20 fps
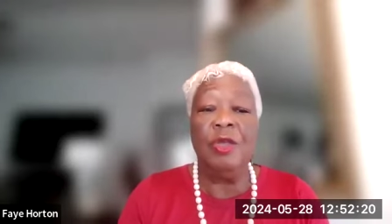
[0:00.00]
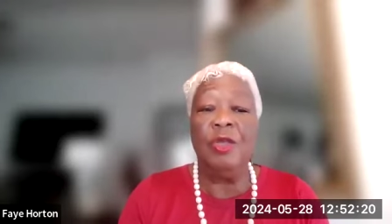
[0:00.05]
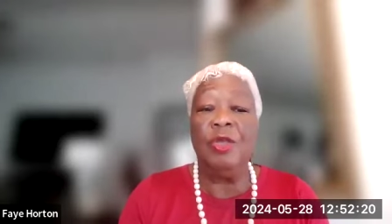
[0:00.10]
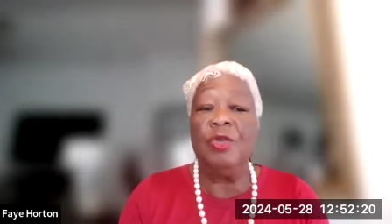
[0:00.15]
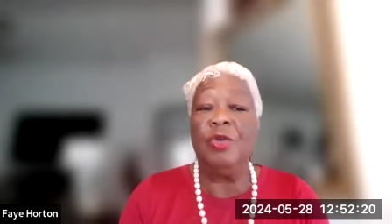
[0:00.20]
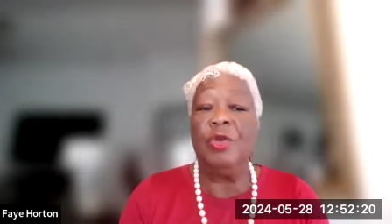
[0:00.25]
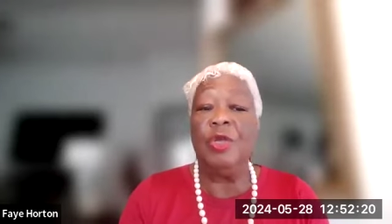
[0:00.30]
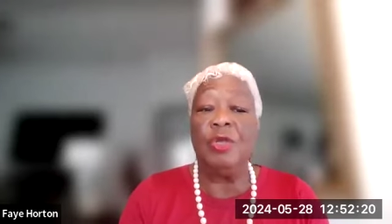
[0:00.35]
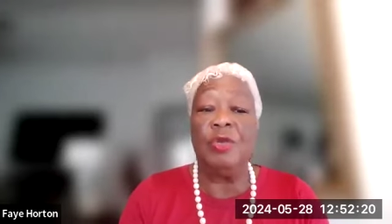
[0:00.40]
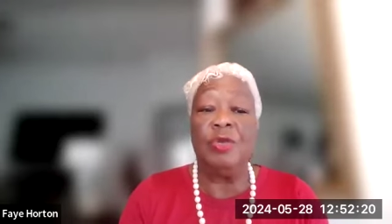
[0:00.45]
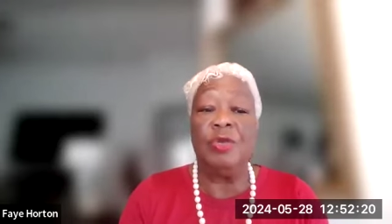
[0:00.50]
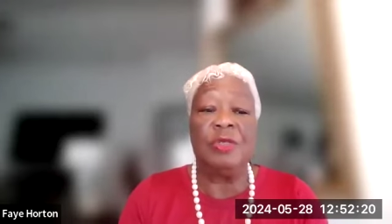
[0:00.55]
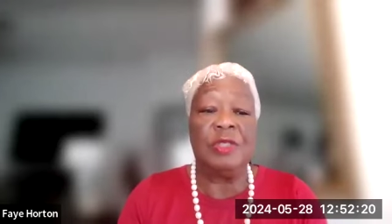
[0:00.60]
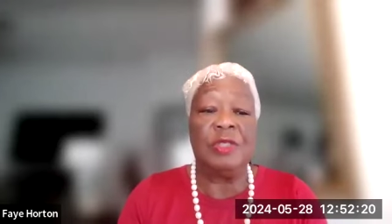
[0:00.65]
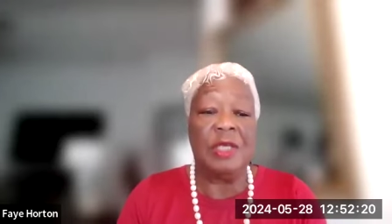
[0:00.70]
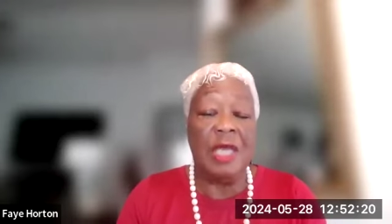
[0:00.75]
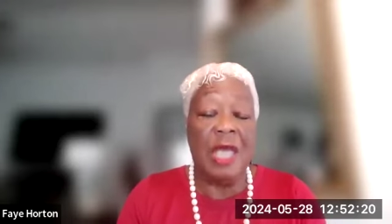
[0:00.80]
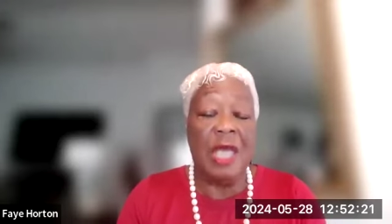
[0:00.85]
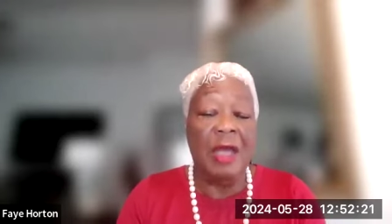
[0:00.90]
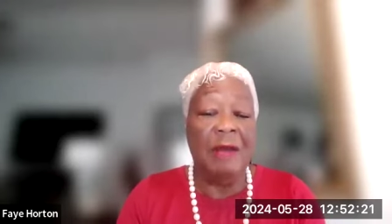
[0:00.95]
You can use
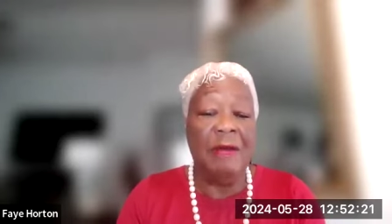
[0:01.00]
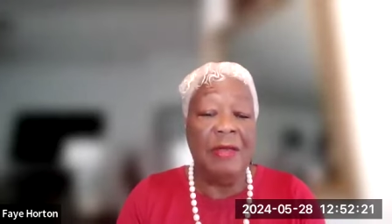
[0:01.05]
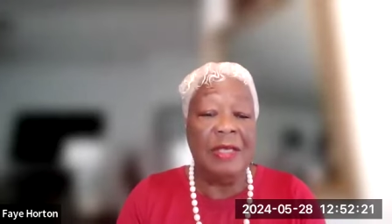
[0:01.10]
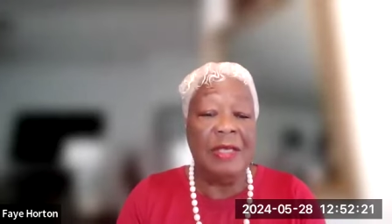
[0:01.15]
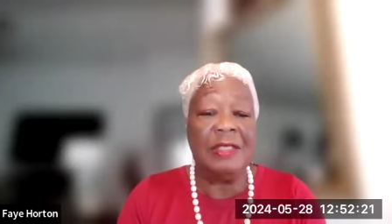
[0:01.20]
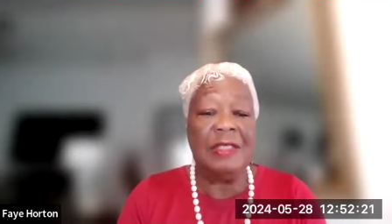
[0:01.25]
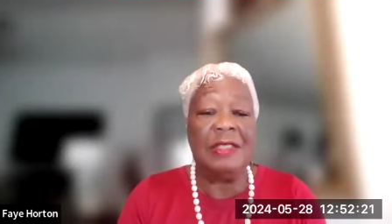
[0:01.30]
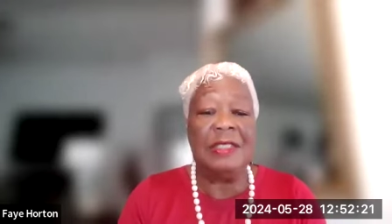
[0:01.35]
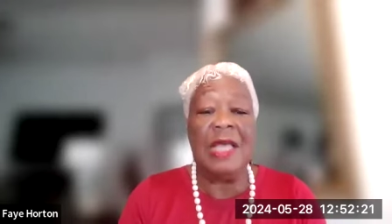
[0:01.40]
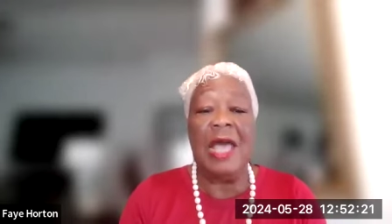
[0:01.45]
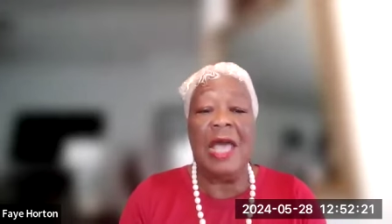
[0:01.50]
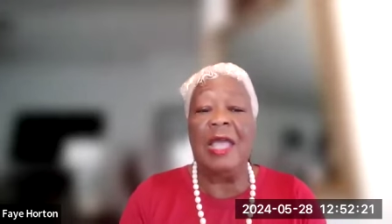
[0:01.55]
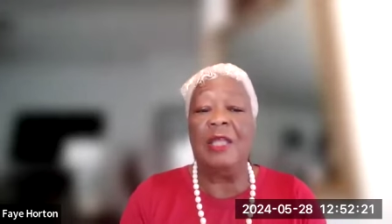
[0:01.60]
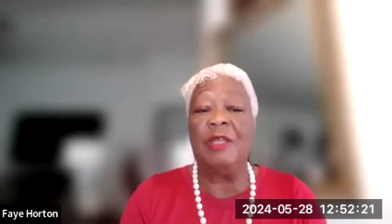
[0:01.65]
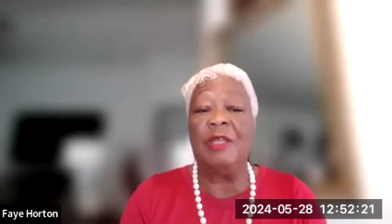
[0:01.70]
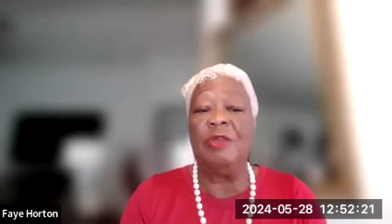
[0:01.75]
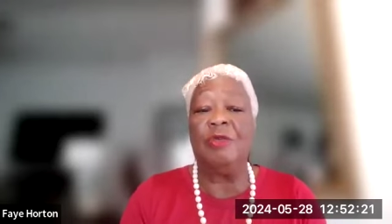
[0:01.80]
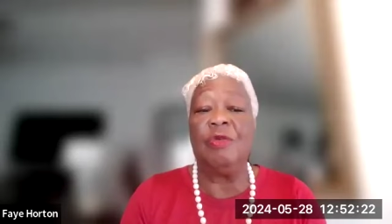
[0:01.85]
the carrier site,